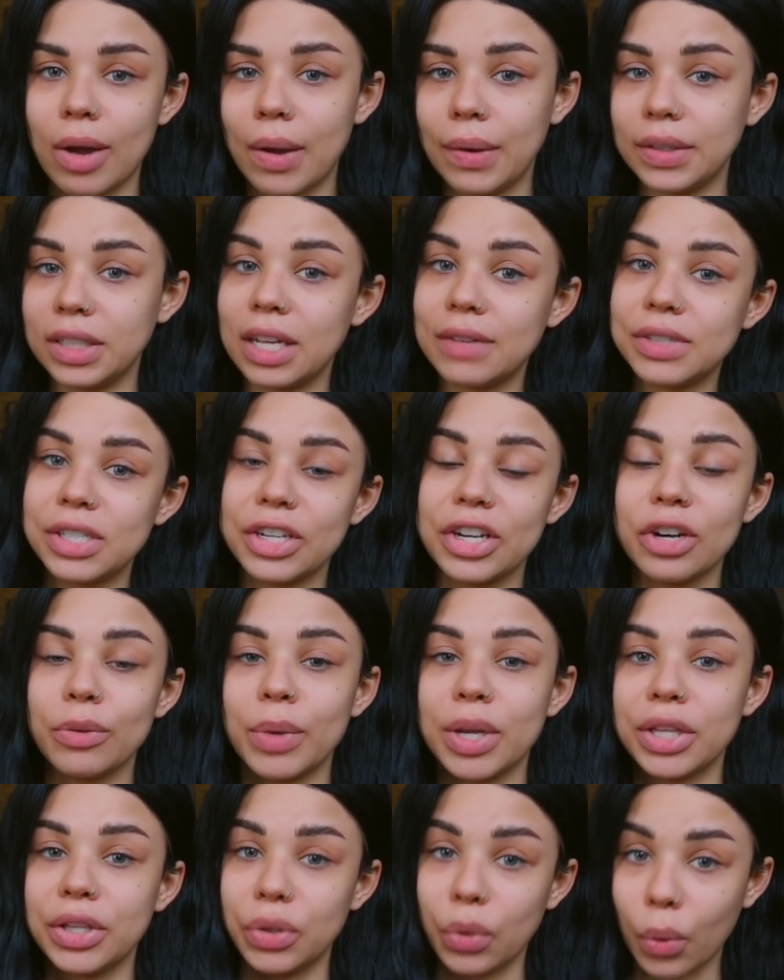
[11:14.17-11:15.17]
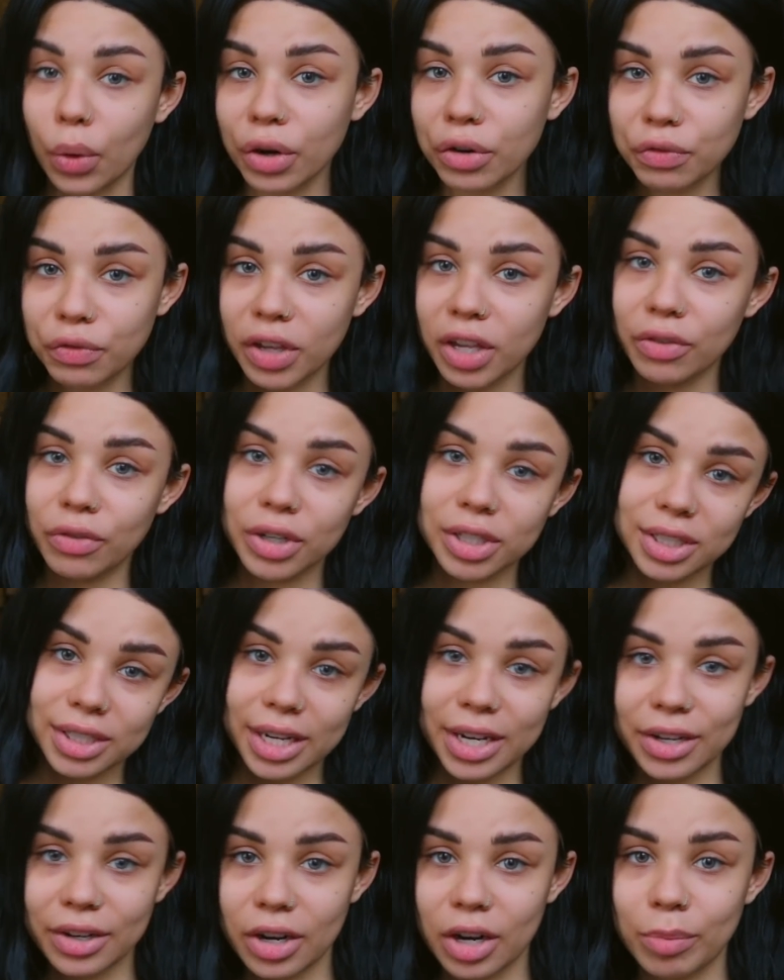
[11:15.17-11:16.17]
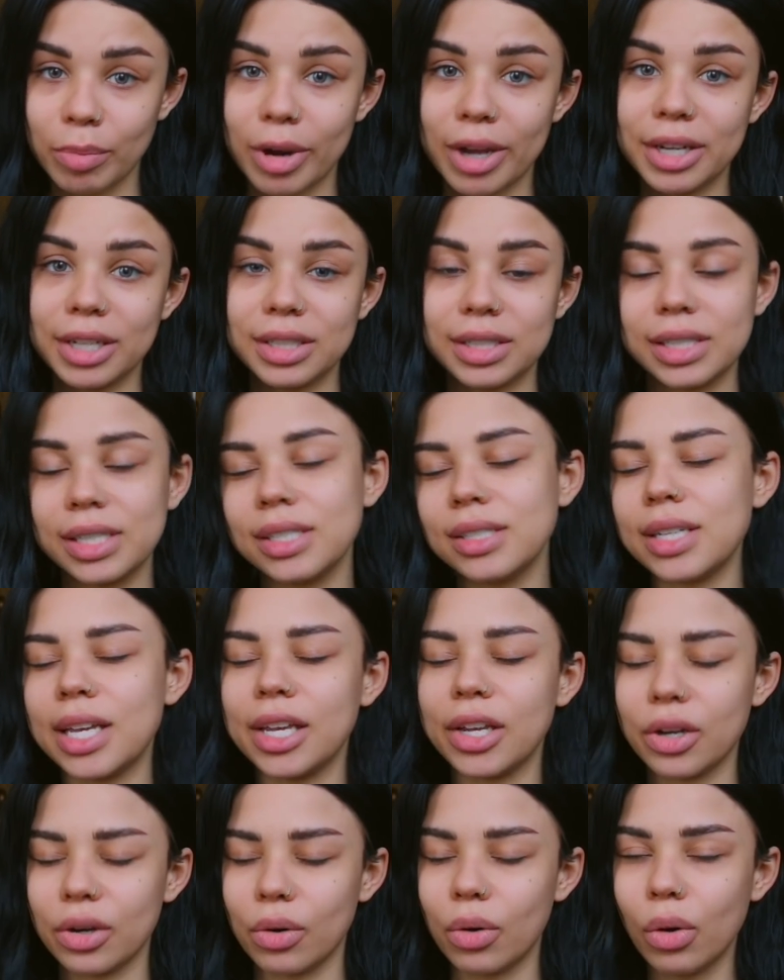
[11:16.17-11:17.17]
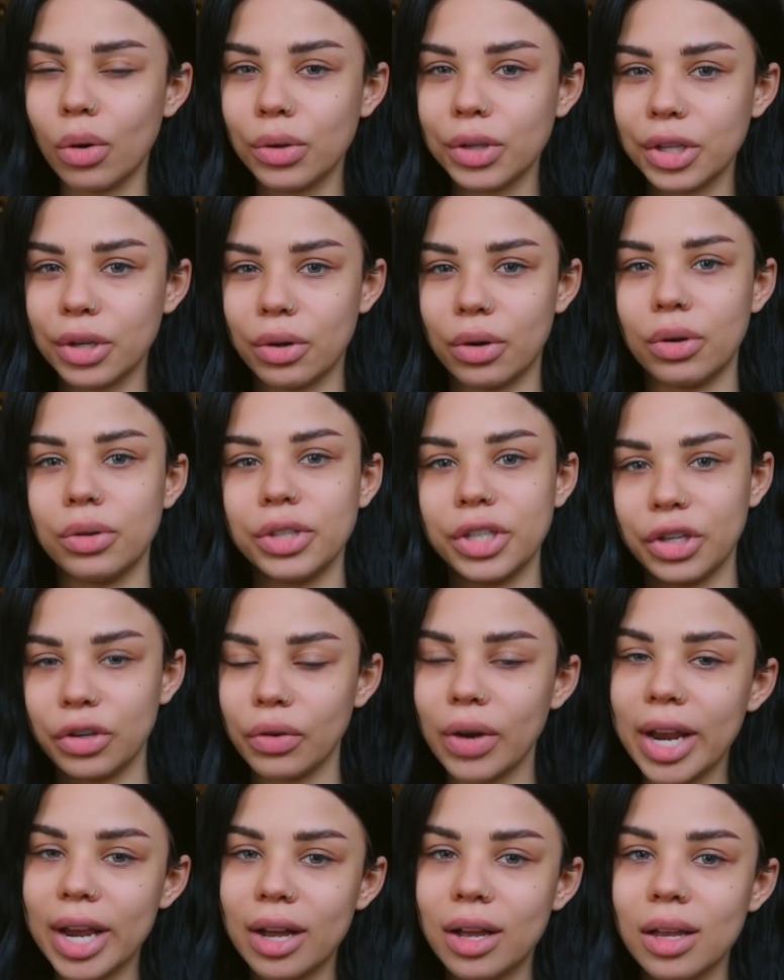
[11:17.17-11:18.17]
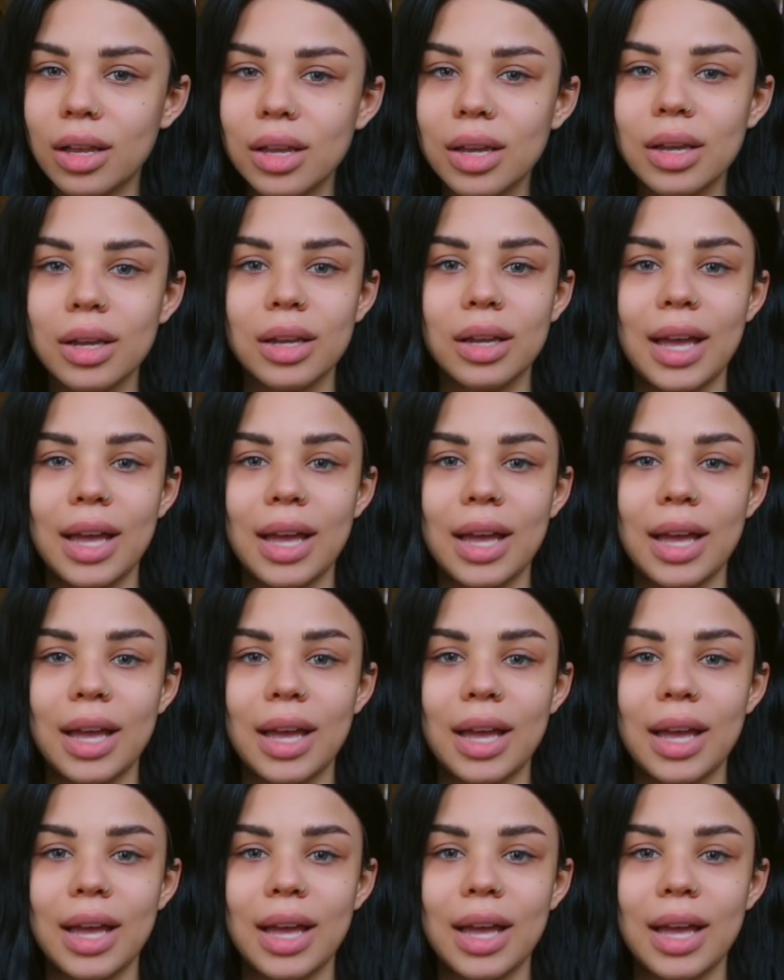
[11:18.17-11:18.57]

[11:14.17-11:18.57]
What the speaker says: I would love to hear what your favorite skincare product is, like your holy grail.